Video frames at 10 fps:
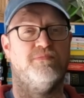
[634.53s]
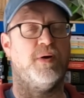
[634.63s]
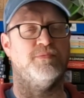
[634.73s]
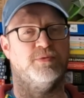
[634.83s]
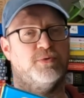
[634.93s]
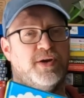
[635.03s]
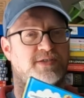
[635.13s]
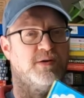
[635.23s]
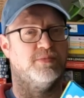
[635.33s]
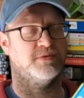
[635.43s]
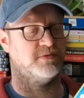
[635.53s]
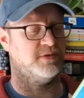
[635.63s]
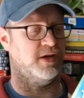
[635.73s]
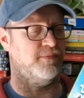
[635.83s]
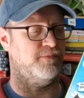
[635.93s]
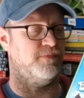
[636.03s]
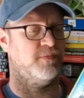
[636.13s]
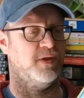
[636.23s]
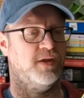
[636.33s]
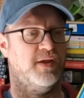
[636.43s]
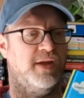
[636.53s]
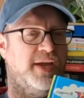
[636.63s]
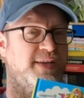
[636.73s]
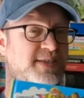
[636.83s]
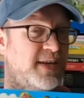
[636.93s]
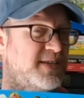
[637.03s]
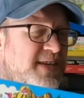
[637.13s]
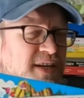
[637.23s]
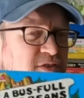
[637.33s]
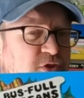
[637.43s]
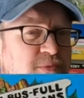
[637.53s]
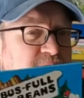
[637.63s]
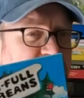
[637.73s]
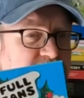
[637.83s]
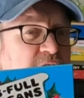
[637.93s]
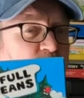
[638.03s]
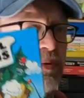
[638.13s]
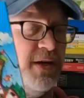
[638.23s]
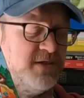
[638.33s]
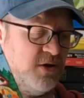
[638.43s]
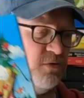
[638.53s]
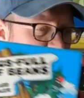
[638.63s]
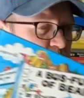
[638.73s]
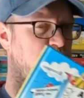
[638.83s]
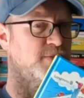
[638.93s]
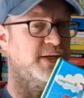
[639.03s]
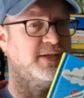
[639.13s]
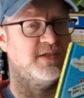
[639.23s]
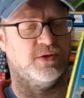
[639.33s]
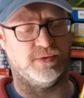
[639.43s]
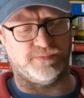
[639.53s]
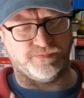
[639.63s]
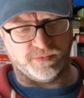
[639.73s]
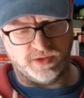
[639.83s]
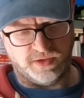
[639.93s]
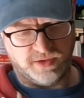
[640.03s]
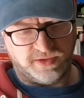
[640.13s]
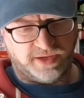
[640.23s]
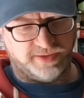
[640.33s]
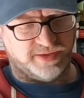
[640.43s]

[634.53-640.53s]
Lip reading: bumped the price up, and it's taken a few months to sell, but it's sold for a lot more money. So yeah,